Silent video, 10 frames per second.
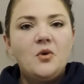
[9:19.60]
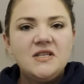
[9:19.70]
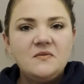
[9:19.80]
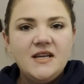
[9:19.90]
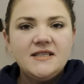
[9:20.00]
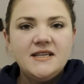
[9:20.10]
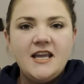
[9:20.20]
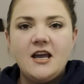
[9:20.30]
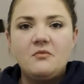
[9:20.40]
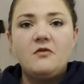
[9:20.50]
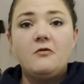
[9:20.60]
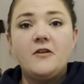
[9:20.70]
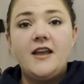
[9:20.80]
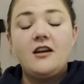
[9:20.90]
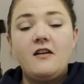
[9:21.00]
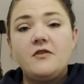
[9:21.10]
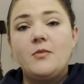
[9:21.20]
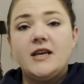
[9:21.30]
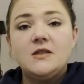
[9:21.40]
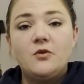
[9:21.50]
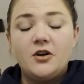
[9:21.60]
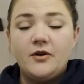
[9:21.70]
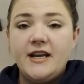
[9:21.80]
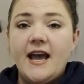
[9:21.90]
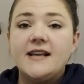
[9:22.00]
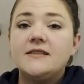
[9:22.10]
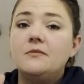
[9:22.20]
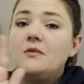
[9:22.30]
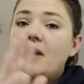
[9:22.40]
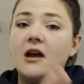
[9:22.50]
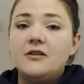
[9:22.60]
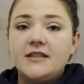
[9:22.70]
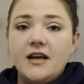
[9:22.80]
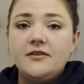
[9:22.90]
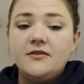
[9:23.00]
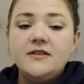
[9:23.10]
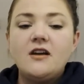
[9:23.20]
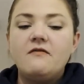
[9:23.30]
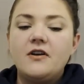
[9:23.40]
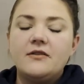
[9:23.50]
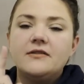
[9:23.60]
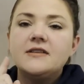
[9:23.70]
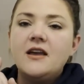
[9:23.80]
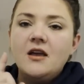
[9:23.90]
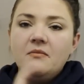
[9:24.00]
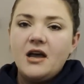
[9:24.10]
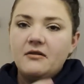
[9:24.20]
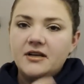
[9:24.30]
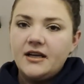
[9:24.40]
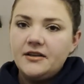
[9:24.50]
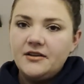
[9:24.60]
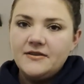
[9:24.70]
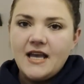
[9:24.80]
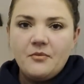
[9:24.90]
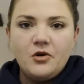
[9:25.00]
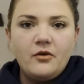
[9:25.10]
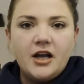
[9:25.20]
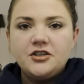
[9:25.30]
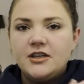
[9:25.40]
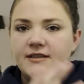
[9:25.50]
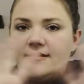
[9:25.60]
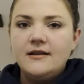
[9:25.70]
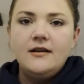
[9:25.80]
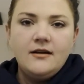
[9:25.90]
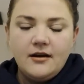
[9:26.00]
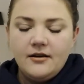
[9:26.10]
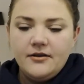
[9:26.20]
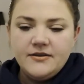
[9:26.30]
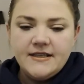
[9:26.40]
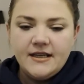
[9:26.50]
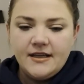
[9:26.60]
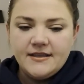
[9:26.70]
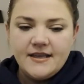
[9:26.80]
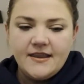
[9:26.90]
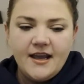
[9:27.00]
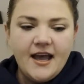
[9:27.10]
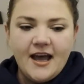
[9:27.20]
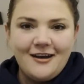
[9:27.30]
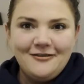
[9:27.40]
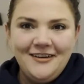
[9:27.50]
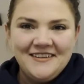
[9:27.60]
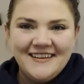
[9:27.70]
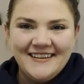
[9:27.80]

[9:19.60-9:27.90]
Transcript: Once we get to camp, before they get off the bus, we're going to ask them to power down those cell phones, power down those Apple Watches, all those things that they have